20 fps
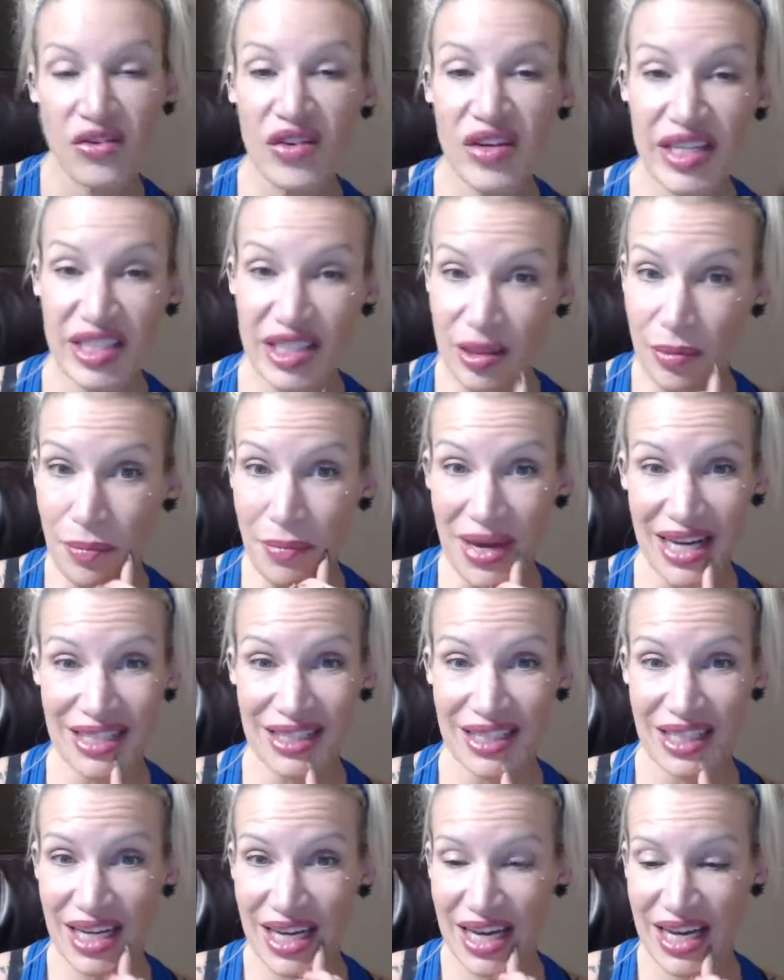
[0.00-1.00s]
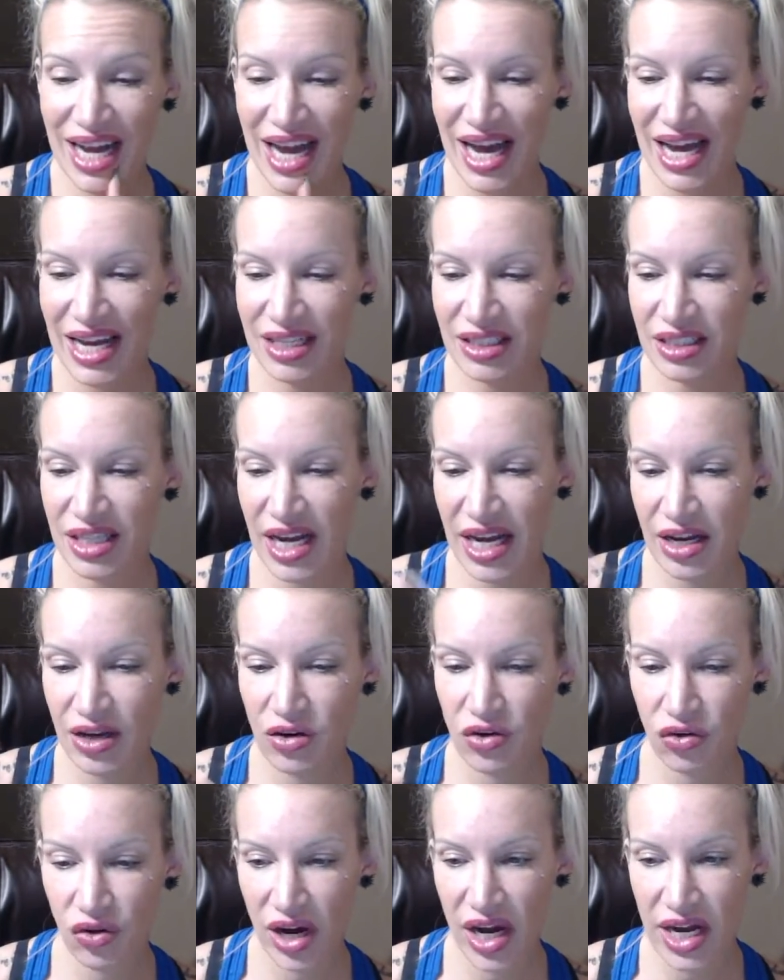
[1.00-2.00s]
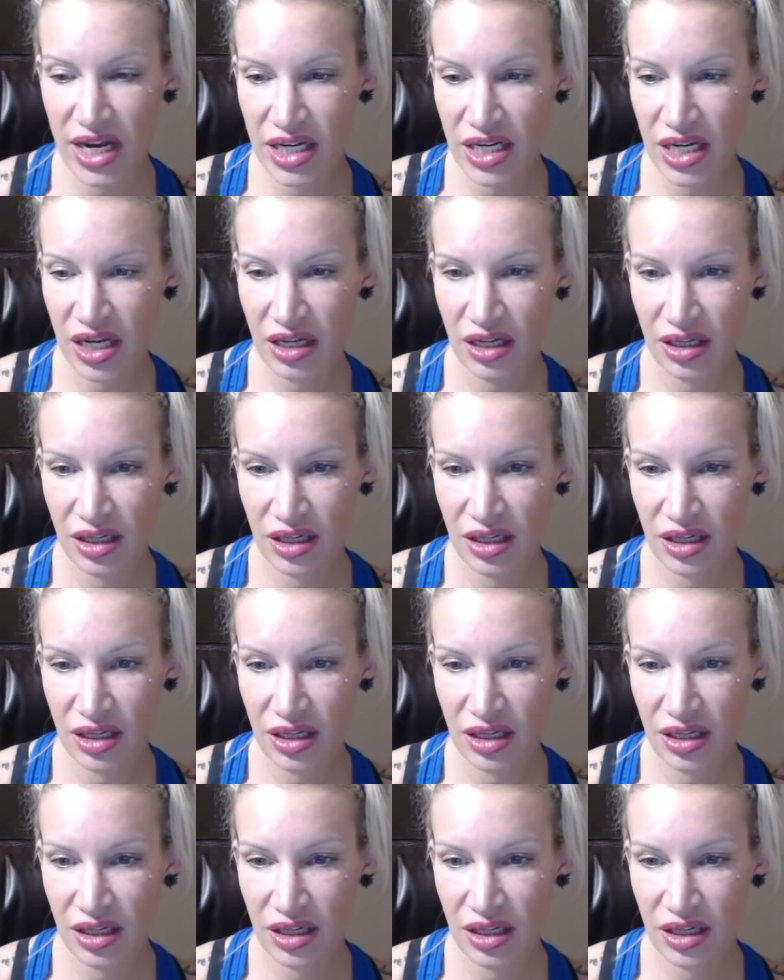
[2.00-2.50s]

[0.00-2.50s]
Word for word: It's amazing. It has a great